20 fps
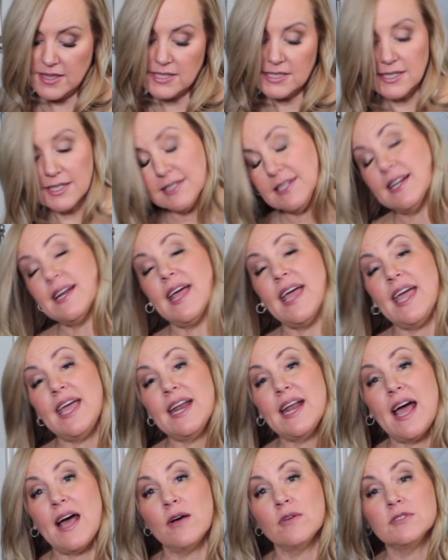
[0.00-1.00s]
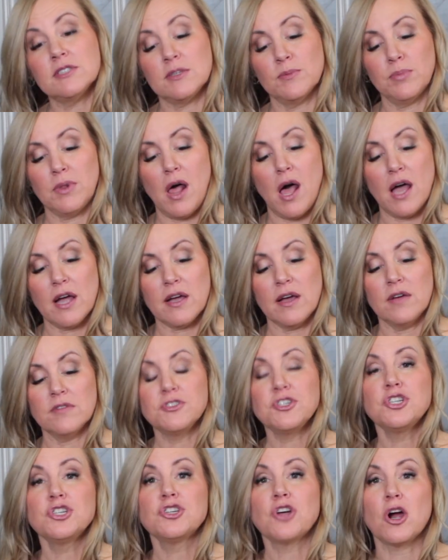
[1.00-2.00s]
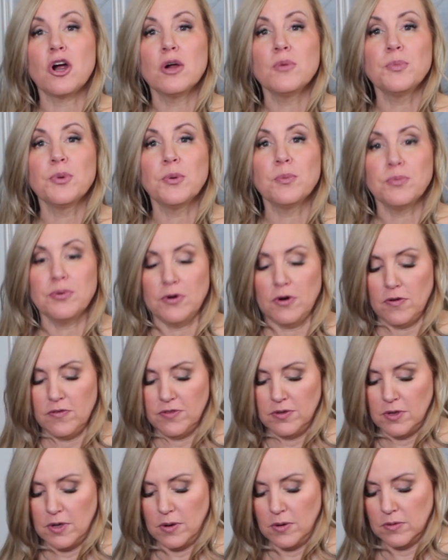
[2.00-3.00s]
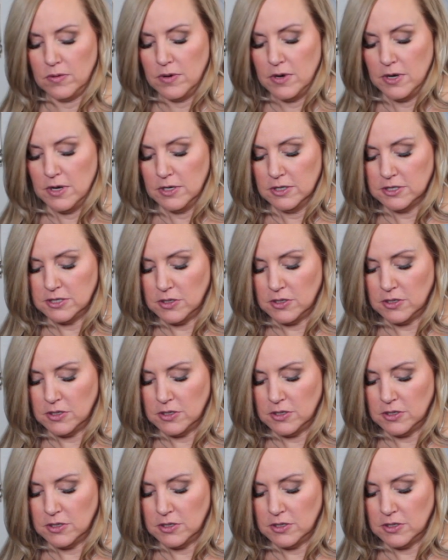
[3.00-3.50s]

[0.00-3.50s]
This is an 8 ounce block of sharp provolone.